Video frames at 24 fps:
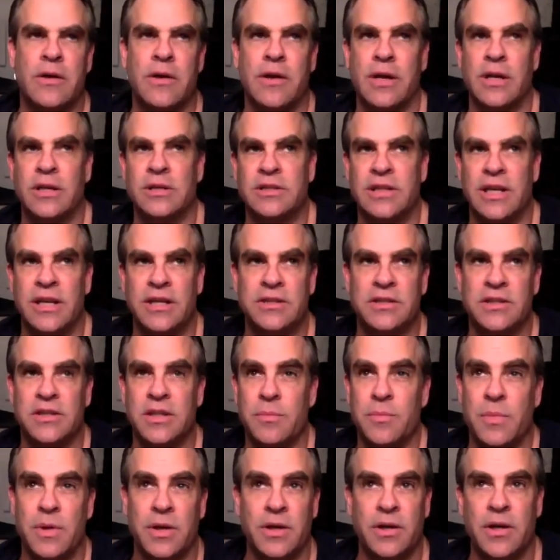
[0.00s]
and then it changed into
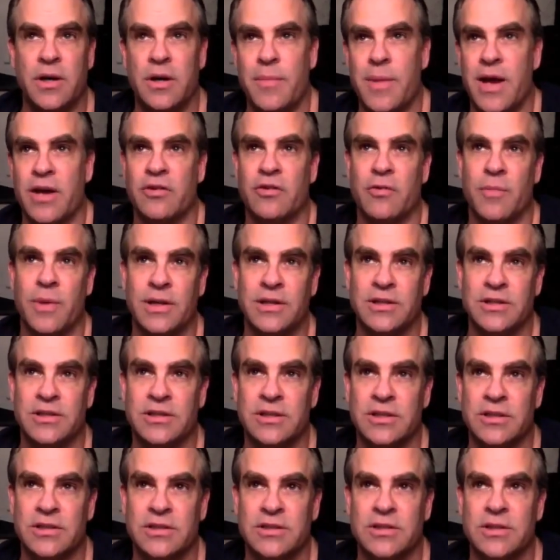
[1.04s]
Millionaire Mastermind
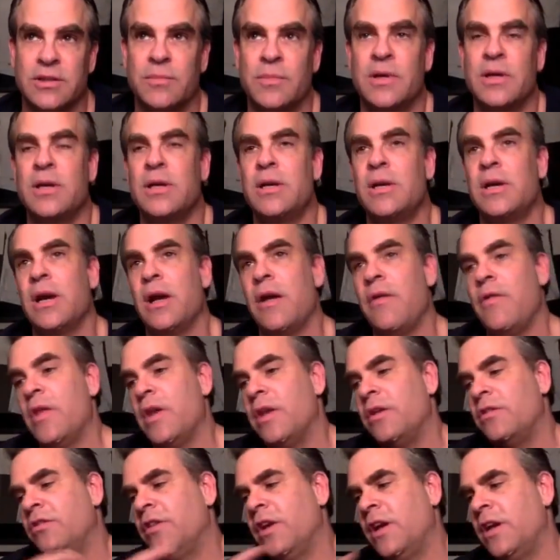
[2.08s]
System, and then
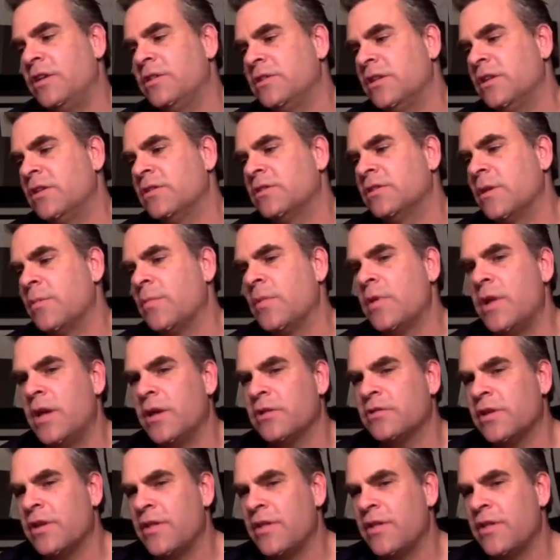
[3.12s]
it changed into something else.